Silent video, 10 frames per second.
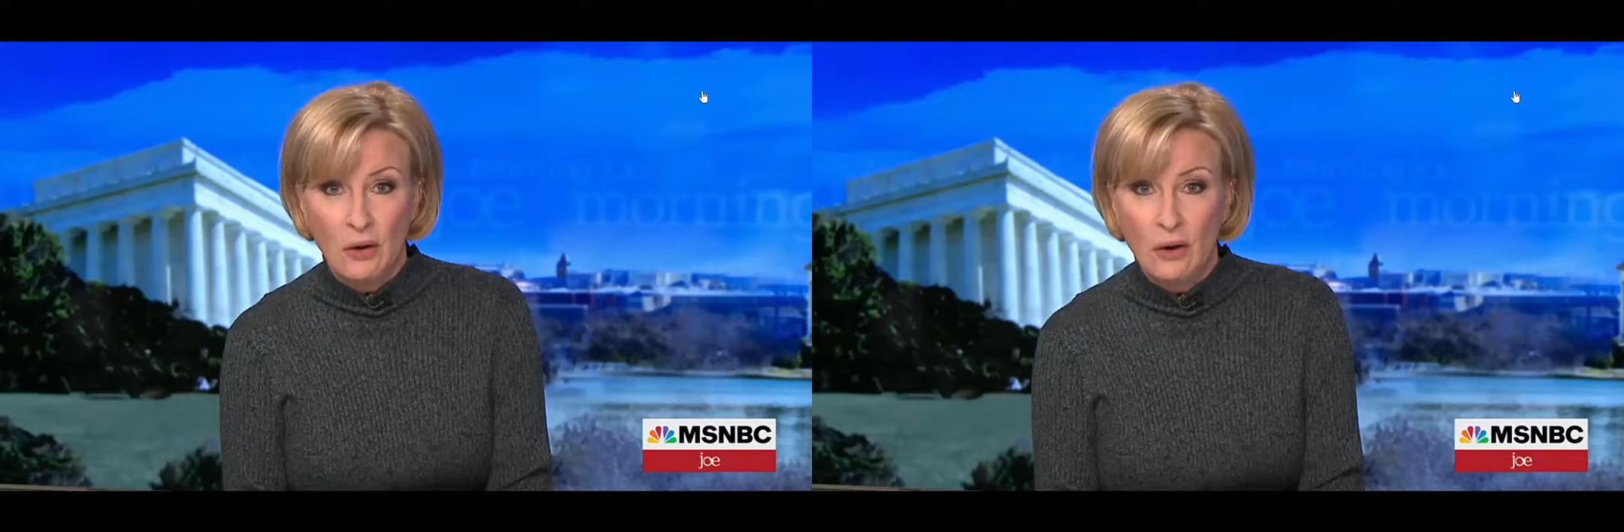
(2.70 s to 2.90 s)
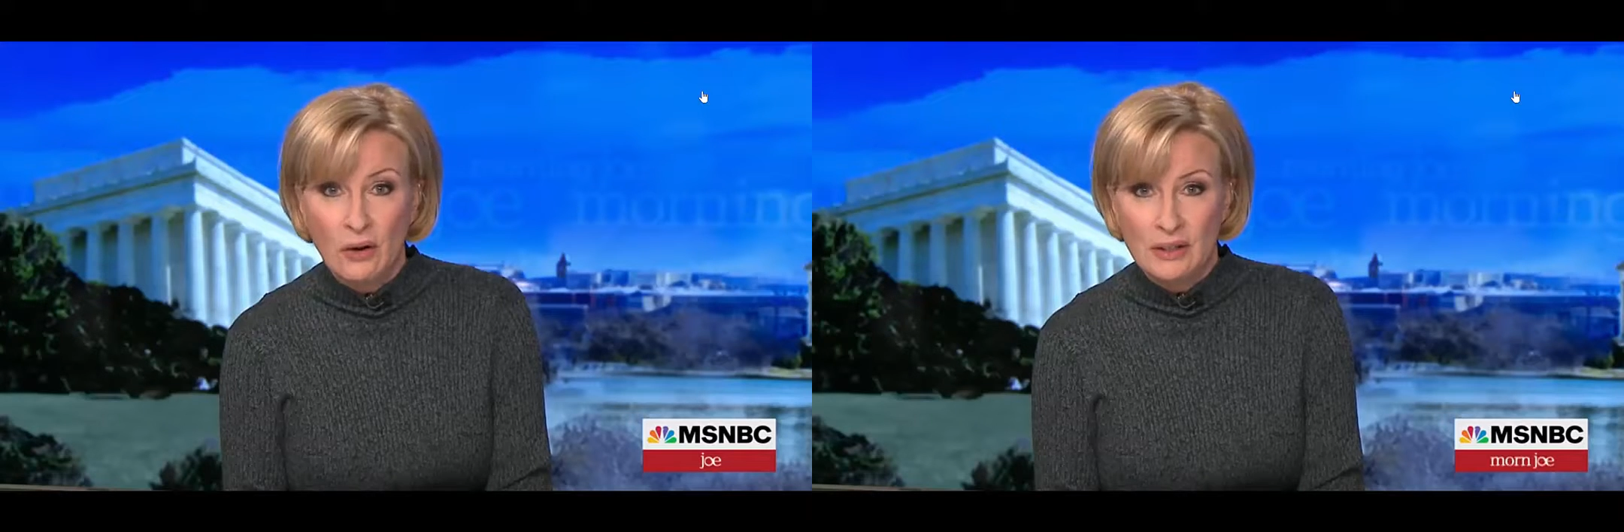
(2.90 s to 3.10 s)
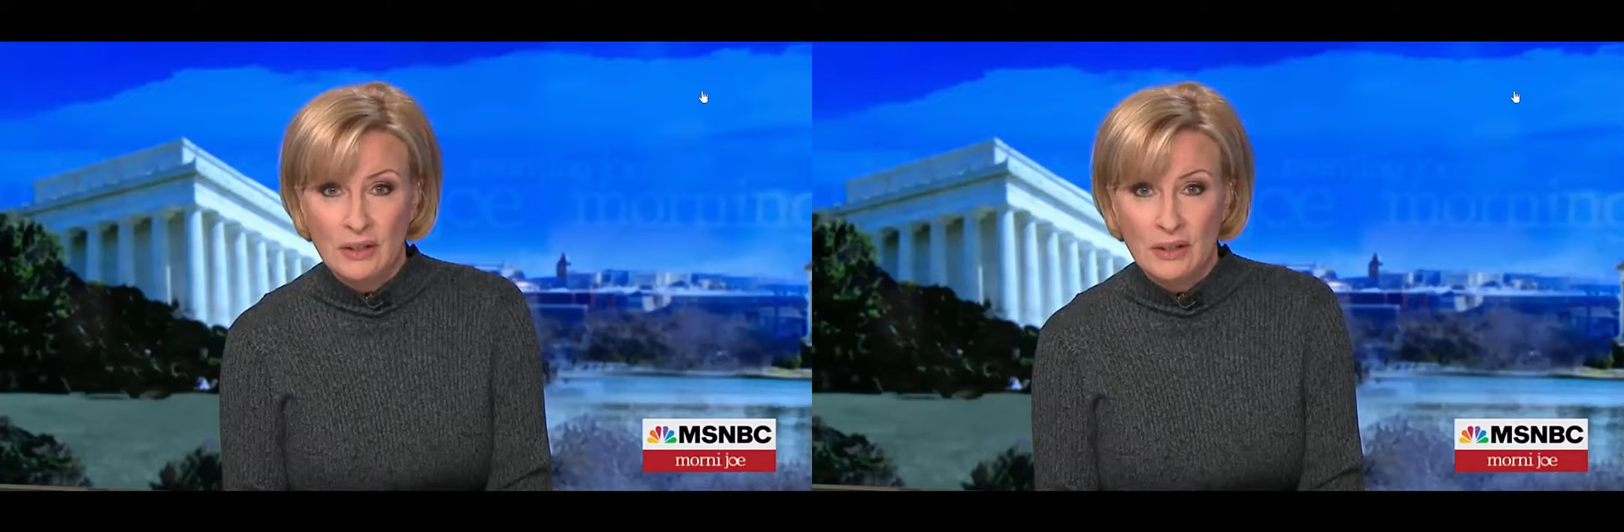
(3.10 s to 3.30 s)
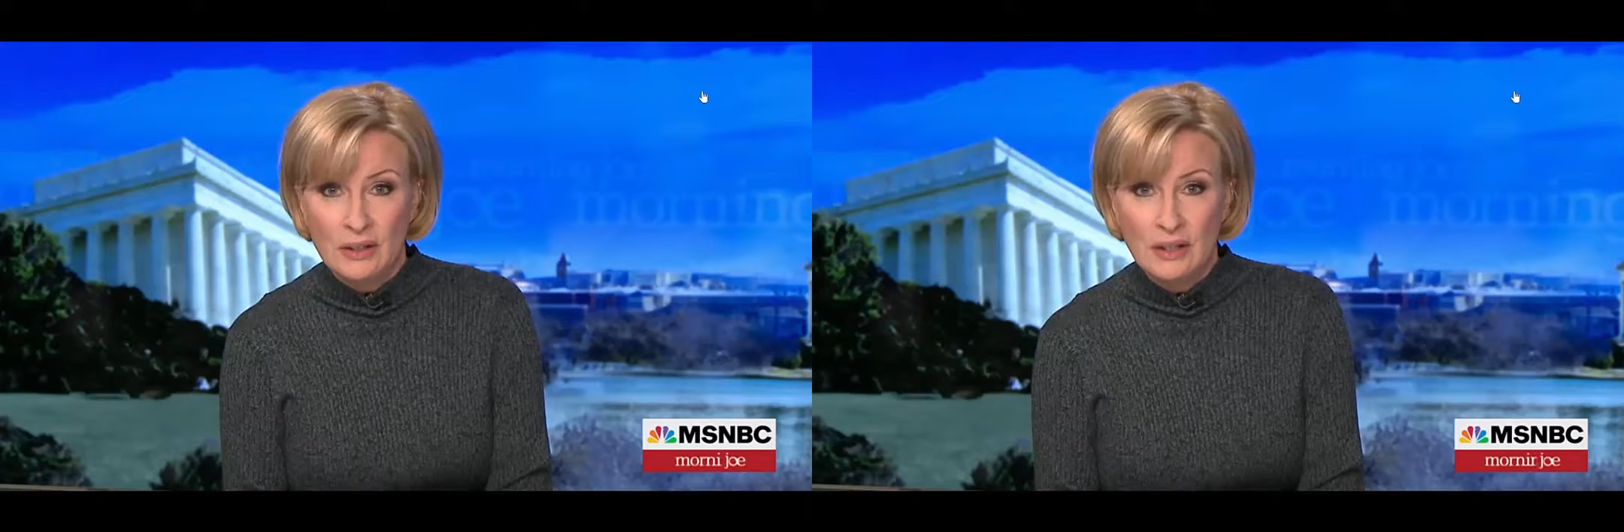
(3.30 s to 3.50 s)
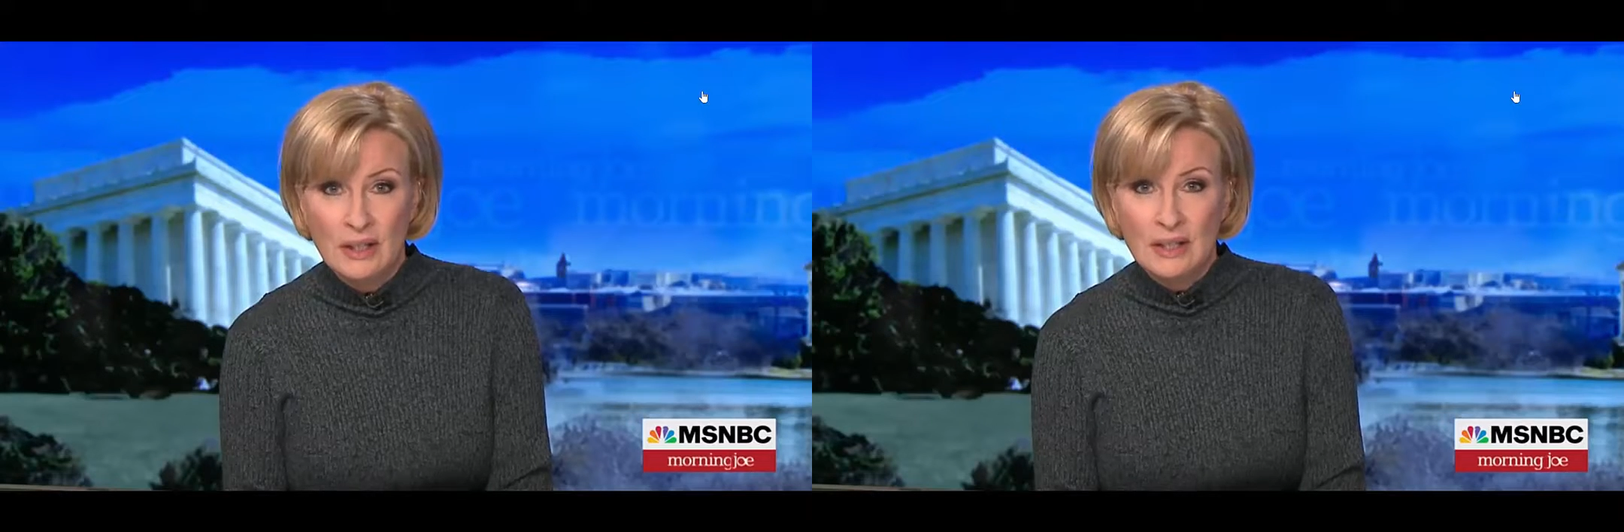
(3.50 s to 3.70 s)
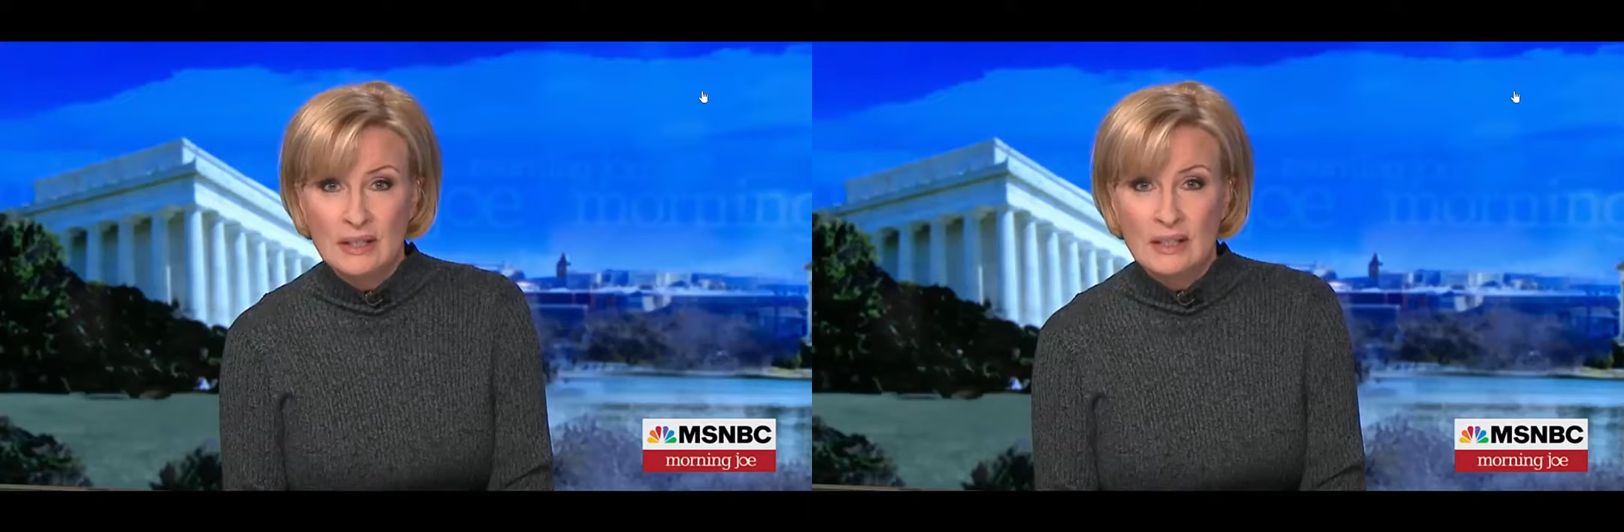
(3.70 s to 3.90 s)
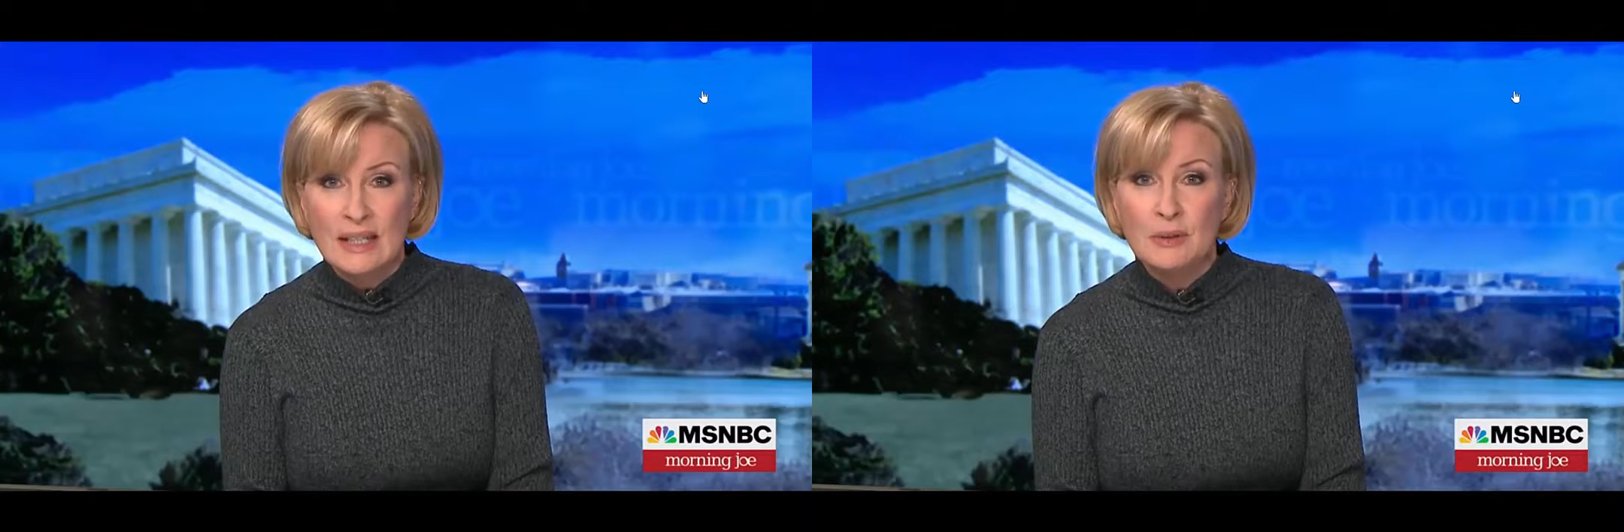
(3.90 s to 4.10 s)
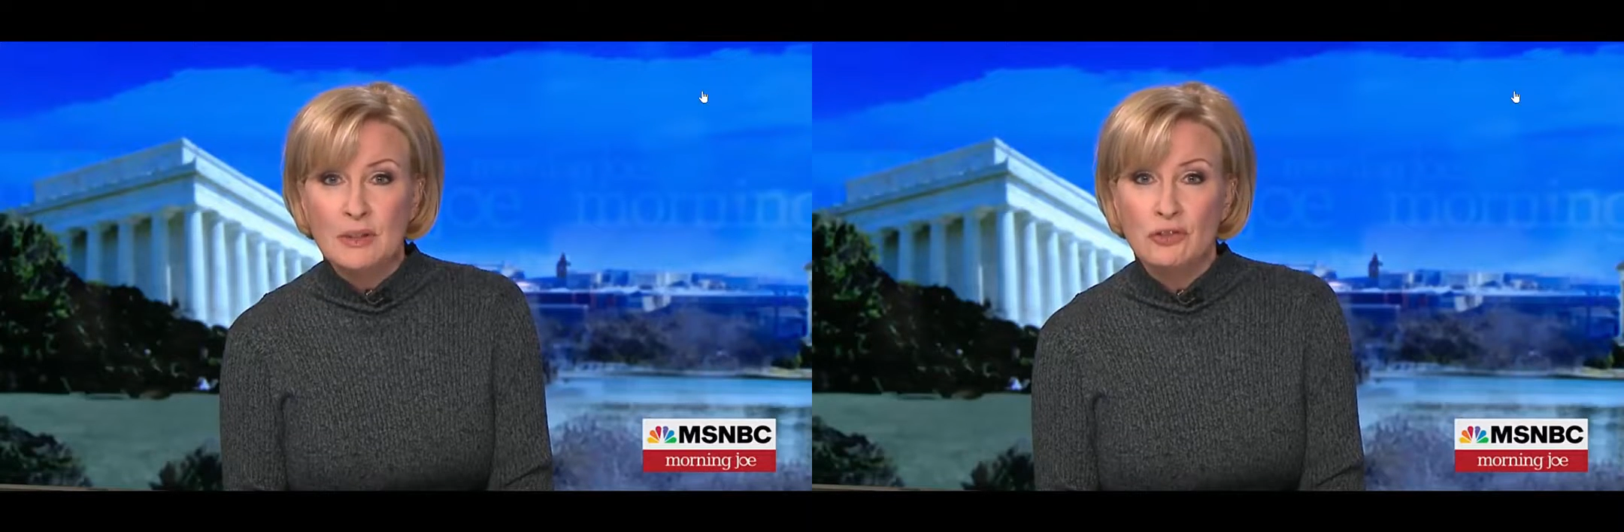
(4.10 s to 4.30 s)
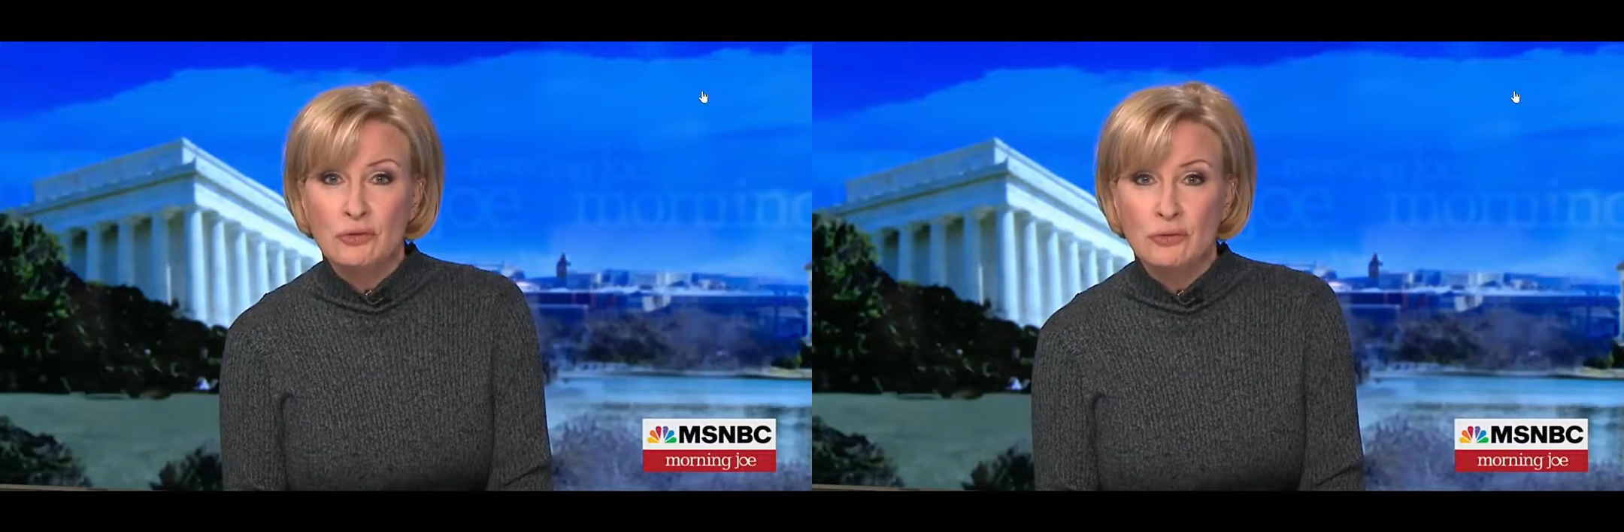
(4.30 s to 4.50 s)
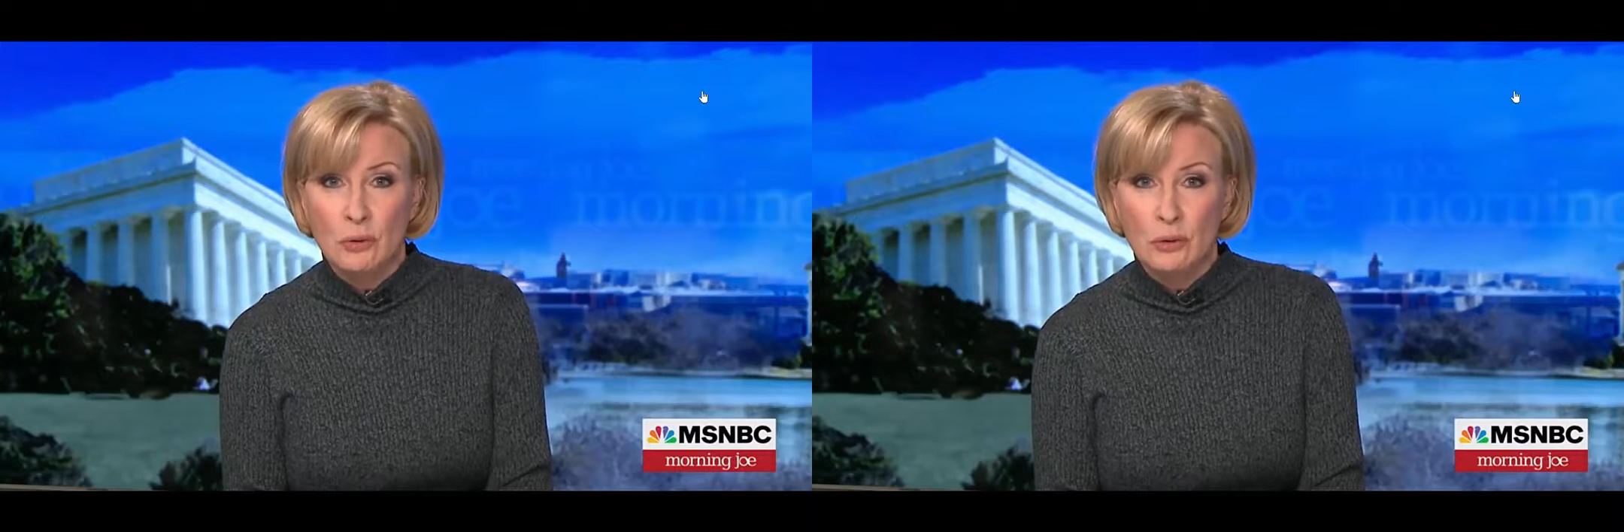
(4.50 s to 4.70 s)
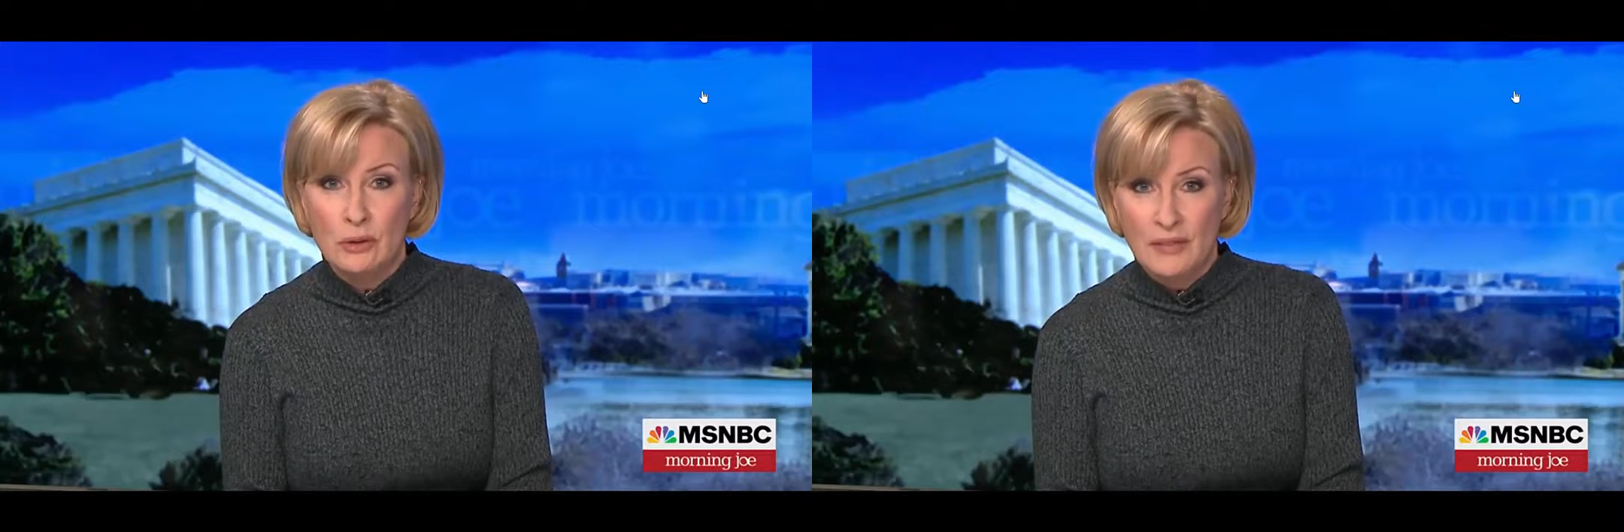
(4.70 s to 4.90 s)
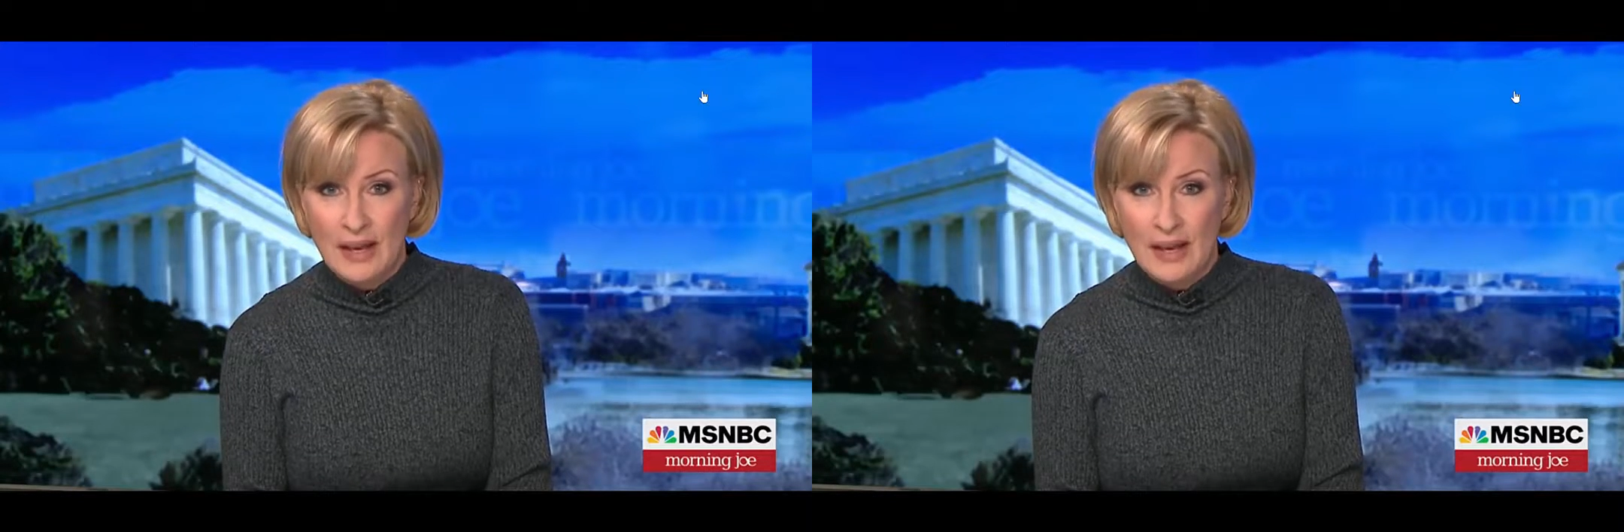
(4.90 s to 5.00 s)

hard to keep control of the